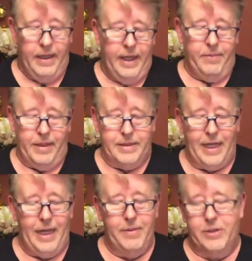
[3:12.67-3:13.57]
And by the
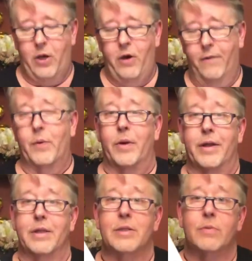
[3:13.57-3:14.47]
time it's over with,
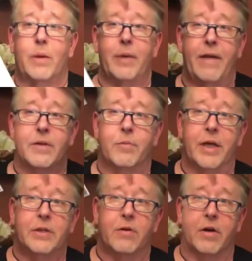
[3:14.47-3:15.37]
this is what we have to
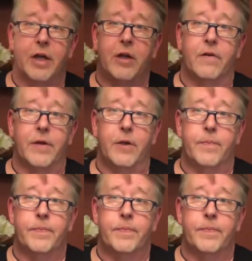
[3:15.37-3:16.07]
bring to our interview.